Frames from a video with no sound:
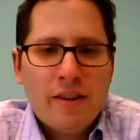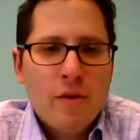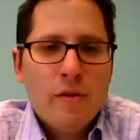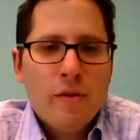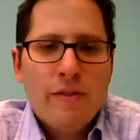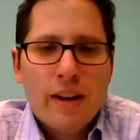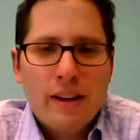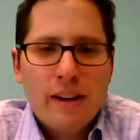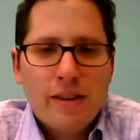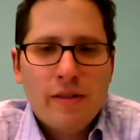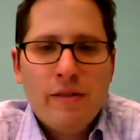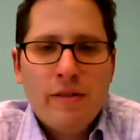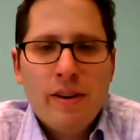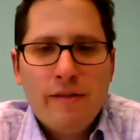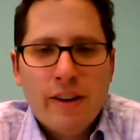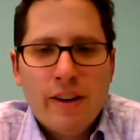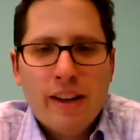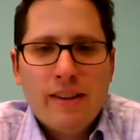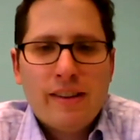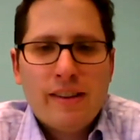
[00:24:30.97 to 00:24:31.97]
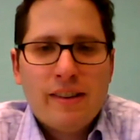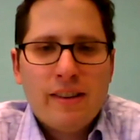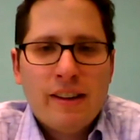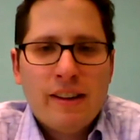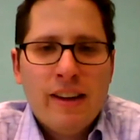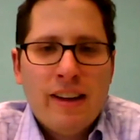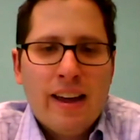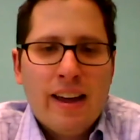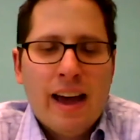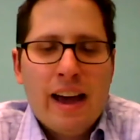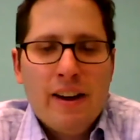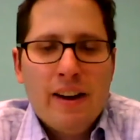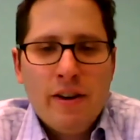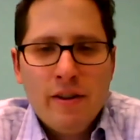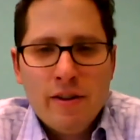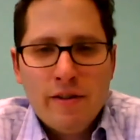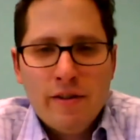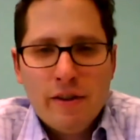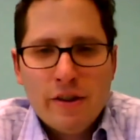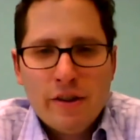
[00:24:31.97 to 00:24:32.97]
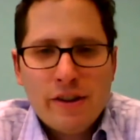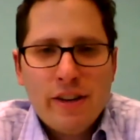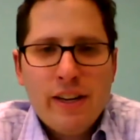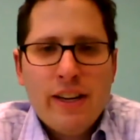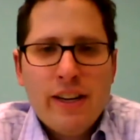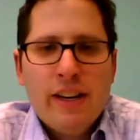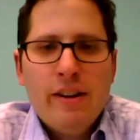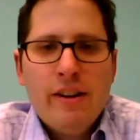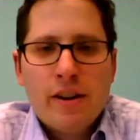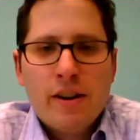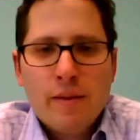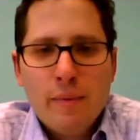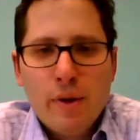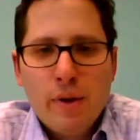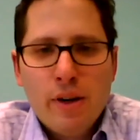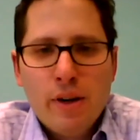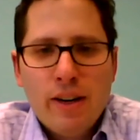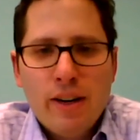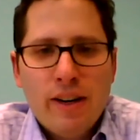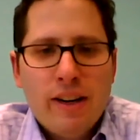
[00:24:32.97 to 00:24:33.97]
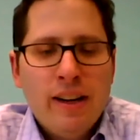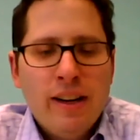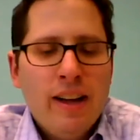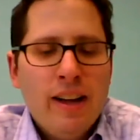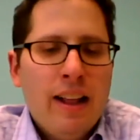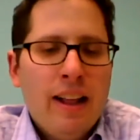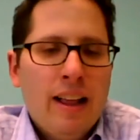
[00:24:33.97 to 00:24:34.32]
2 events, 3 events at your university, in your community,